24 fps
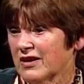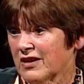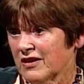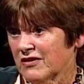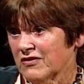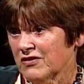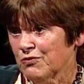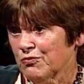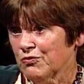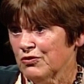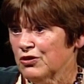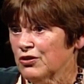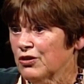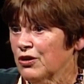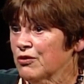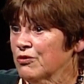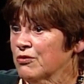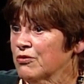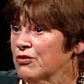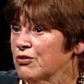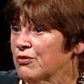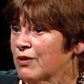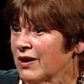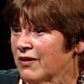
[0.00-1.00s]
And I said, well, you
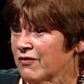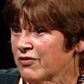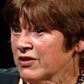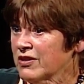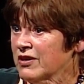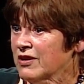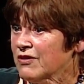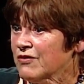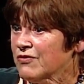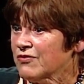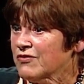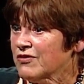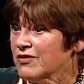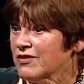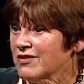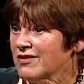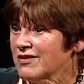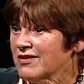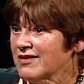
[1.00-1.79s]
know, you have a gift.